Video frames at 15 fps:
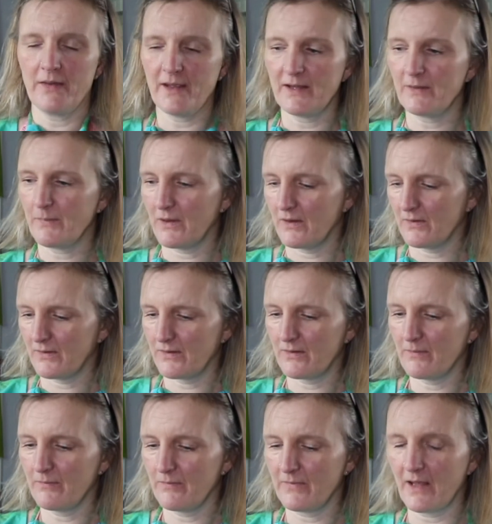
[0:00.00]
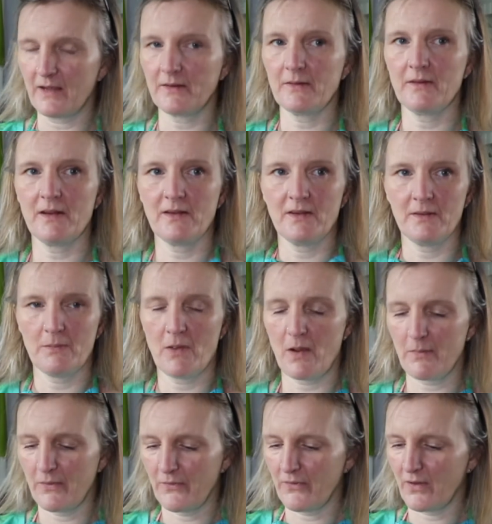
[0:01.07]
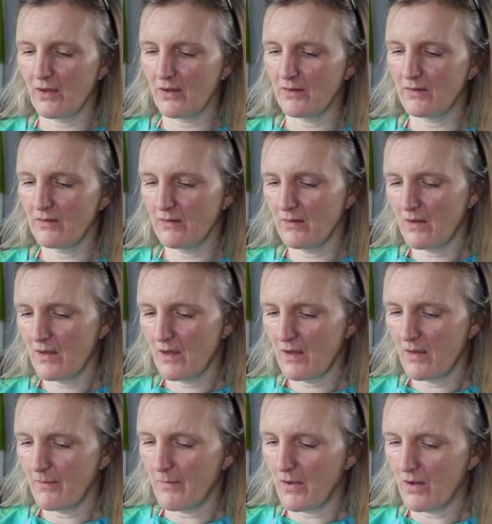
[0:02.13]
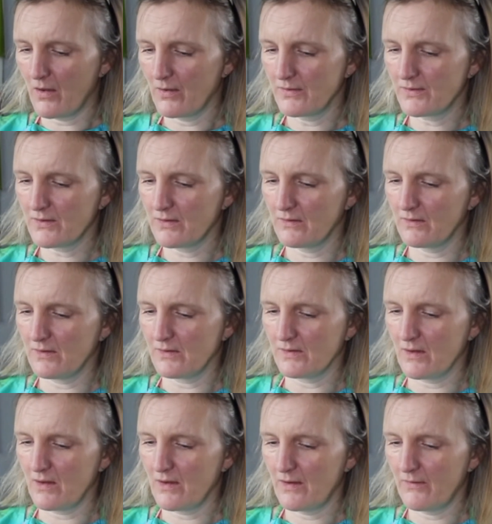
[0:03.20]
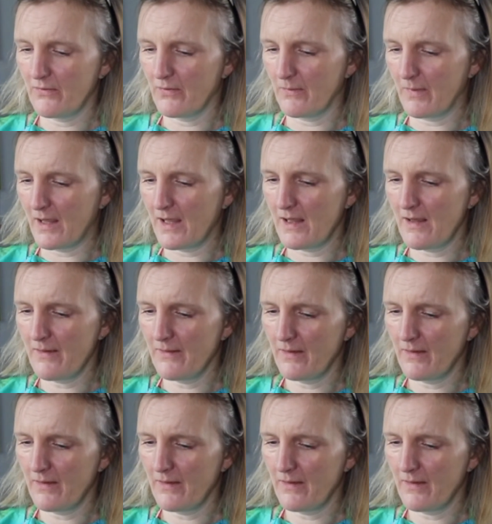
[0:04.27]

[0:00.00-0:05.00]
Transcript: this because this is my preferred mask design for me.